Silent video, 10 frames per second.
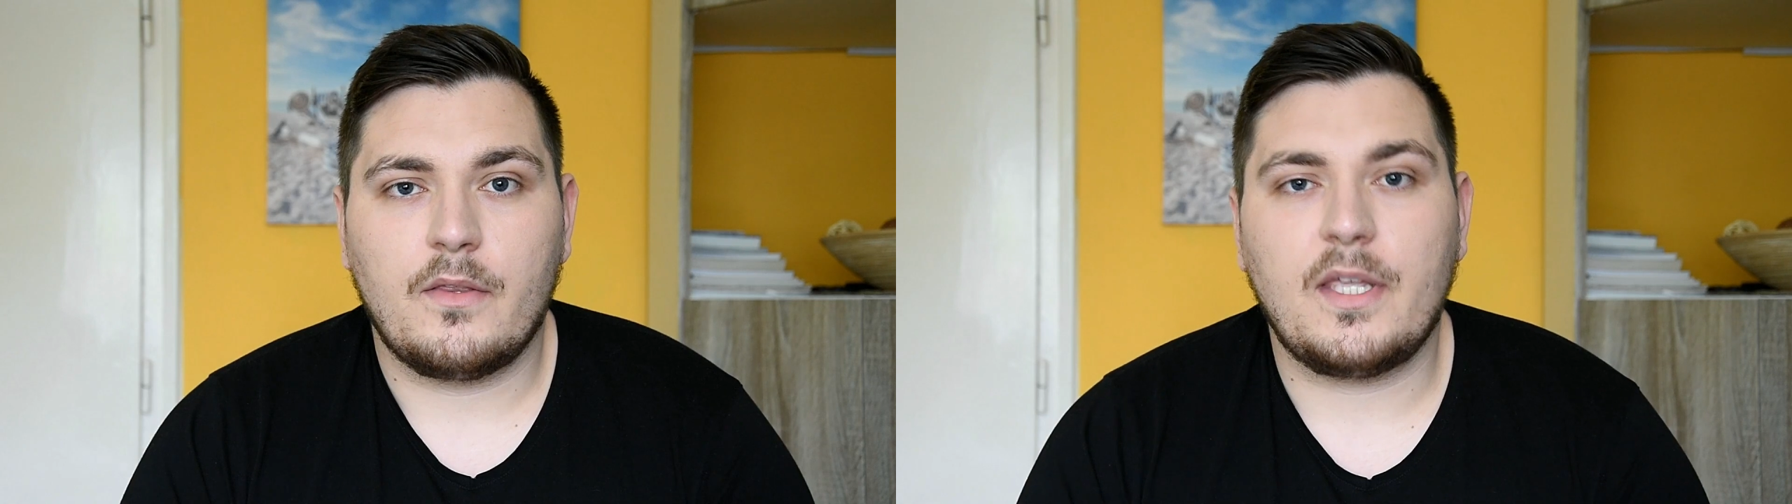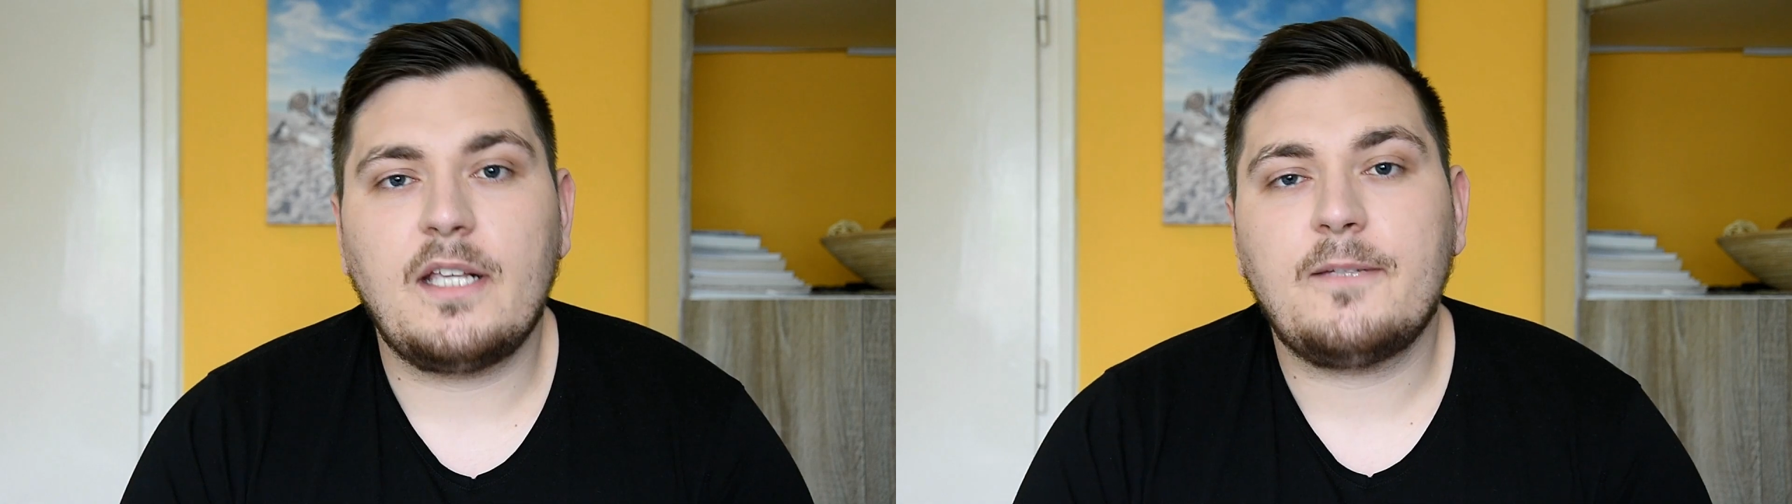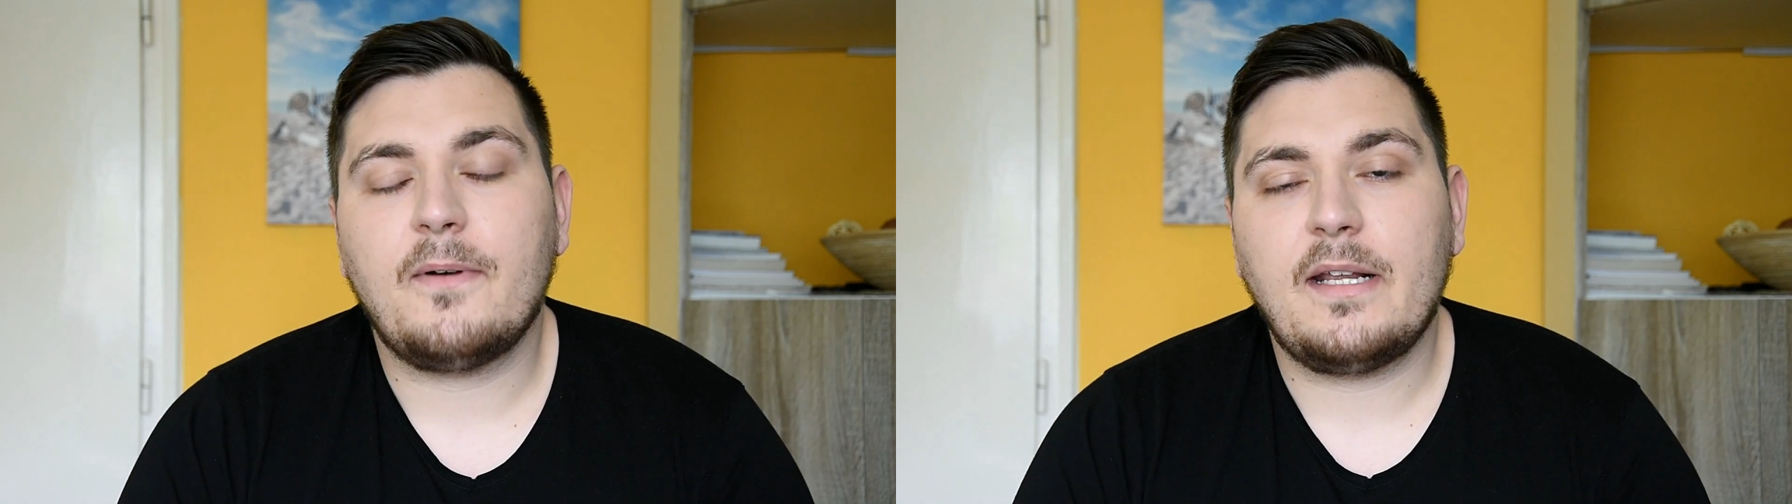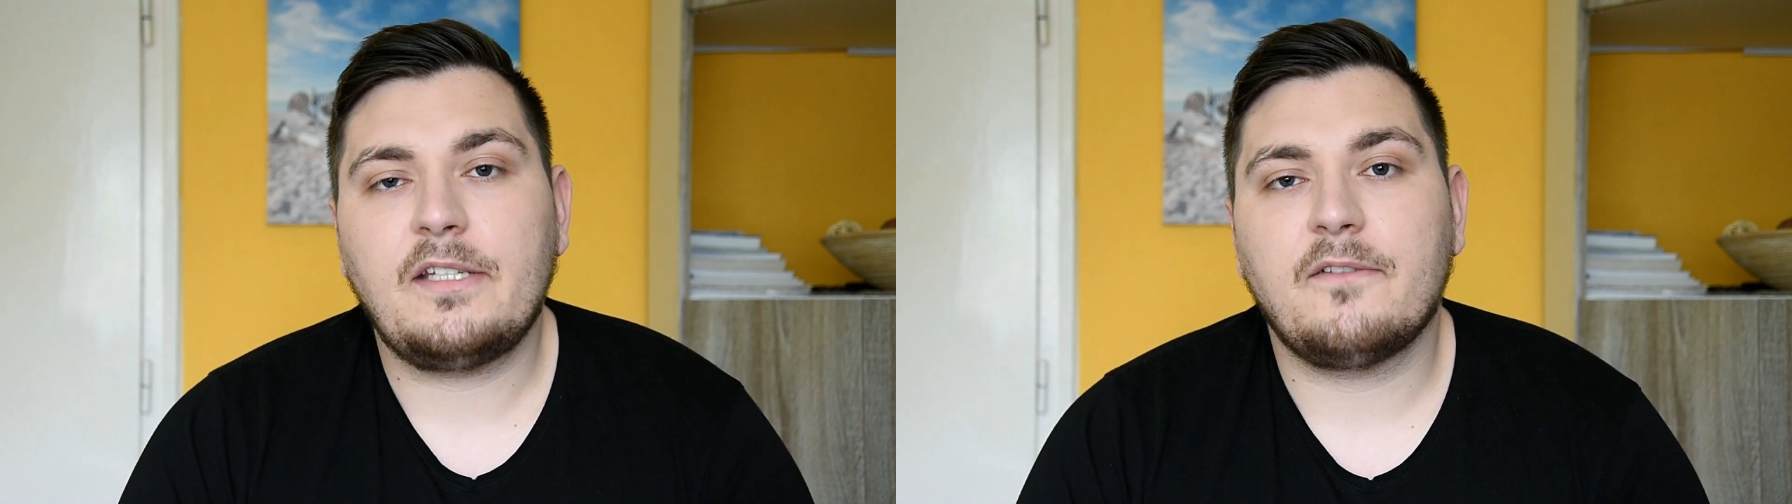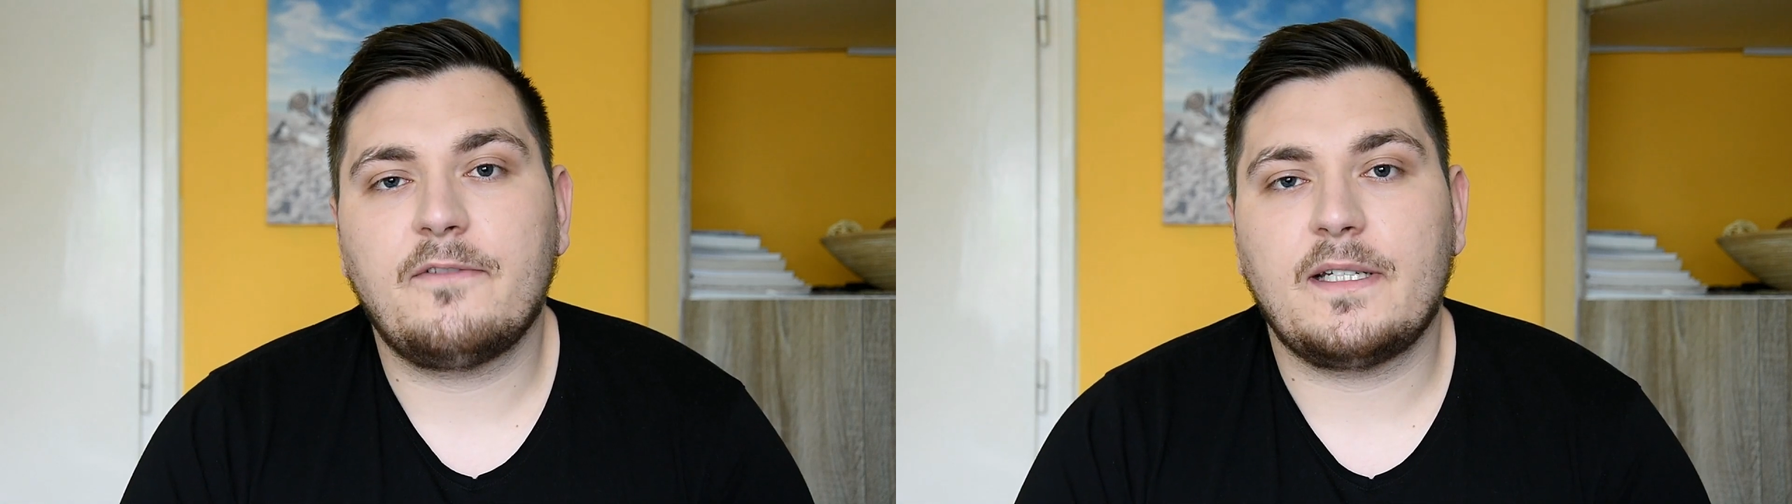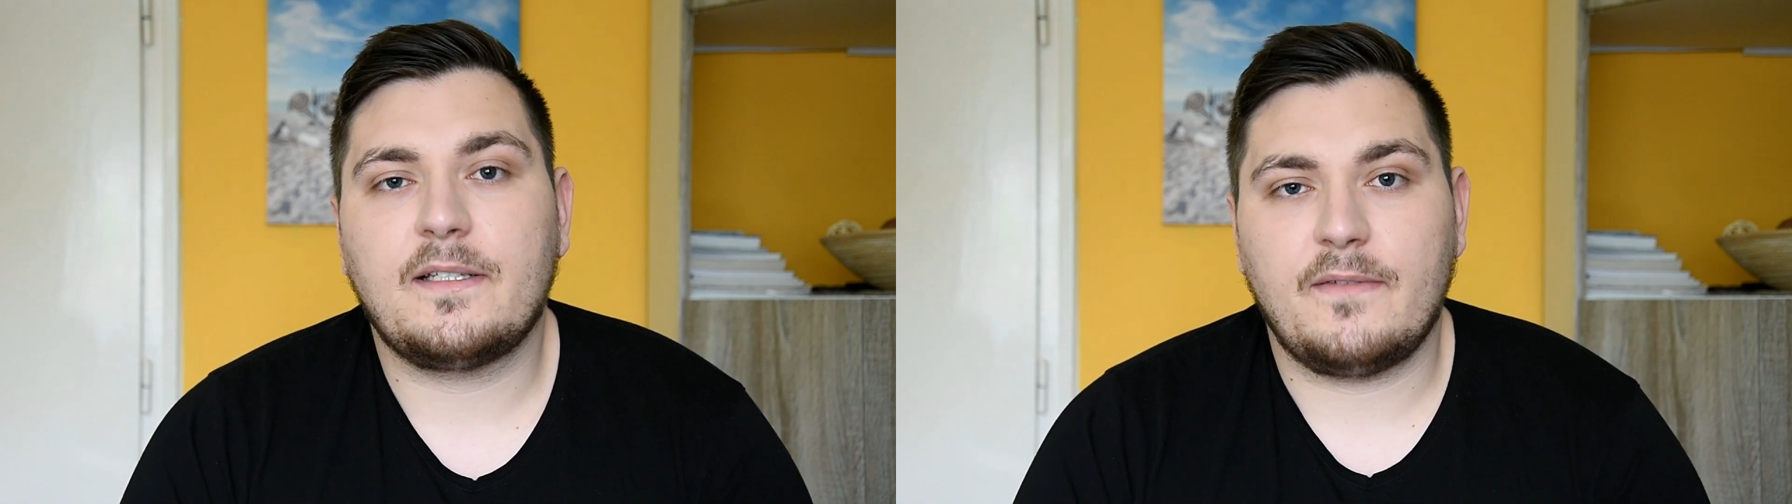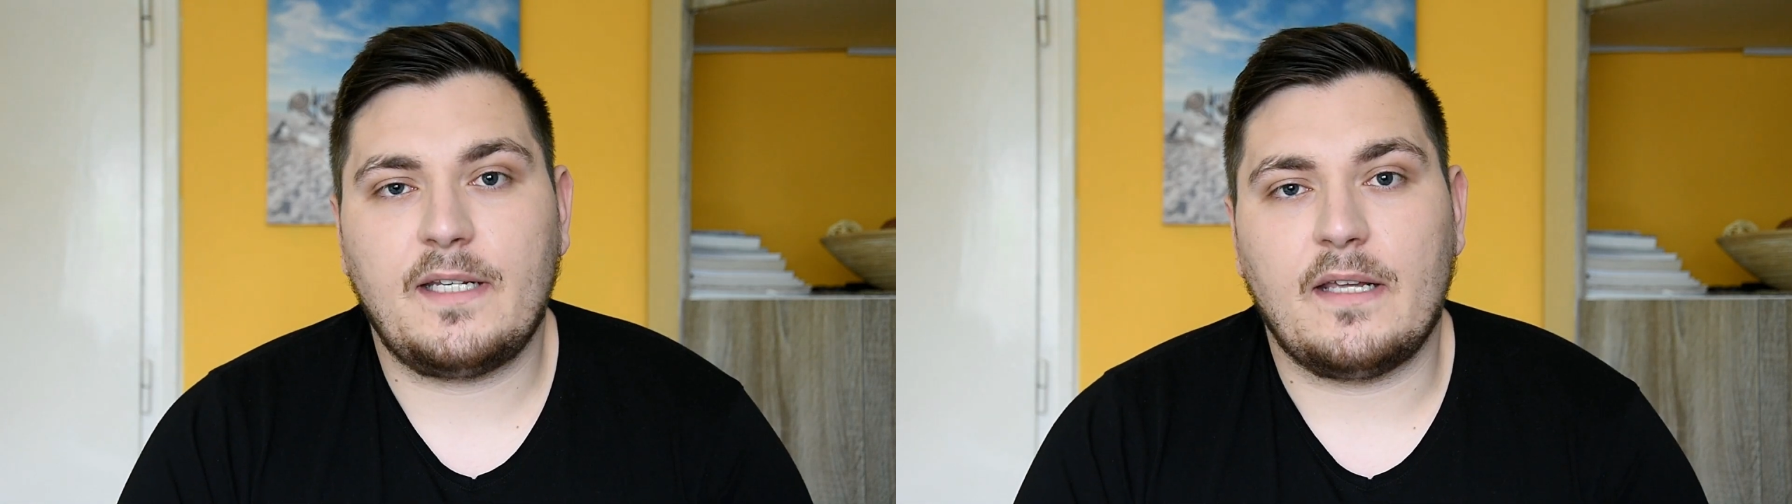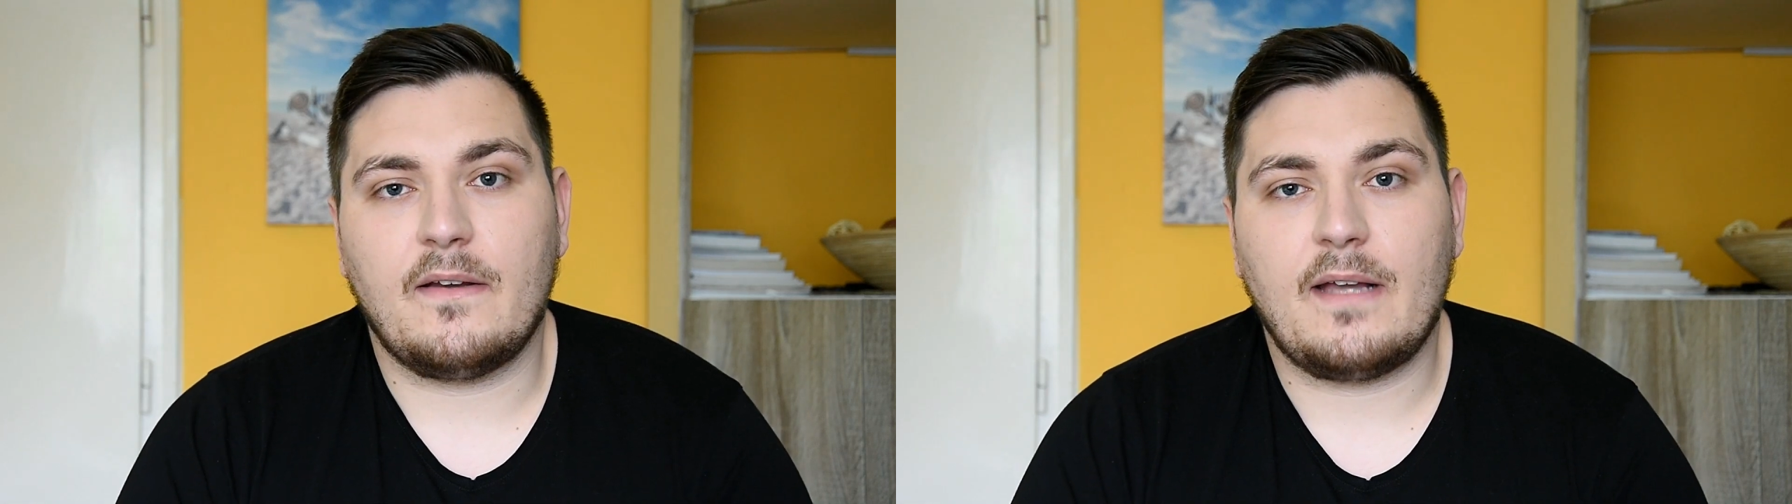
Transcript: The inspiration for this video